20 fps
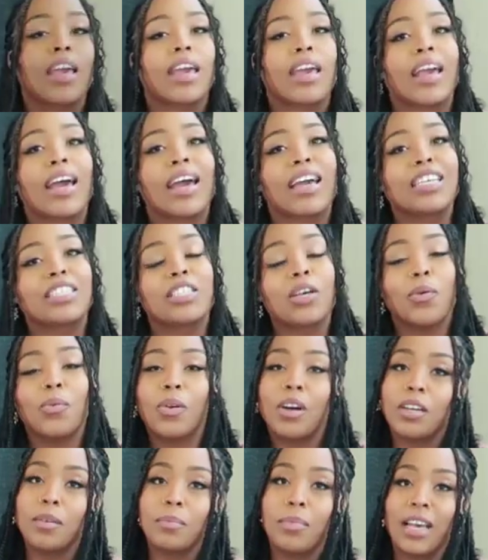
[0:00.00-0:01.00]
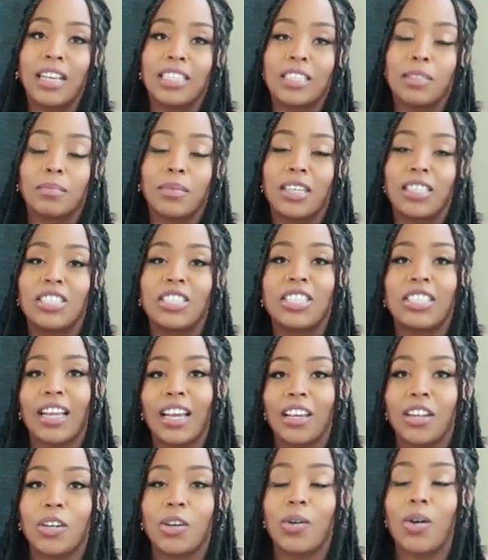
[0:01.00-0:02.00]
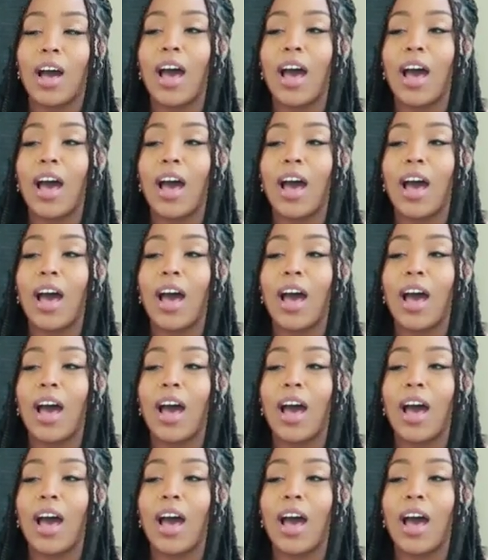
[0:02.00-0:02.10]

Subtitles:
Guys, welcome back to my channel.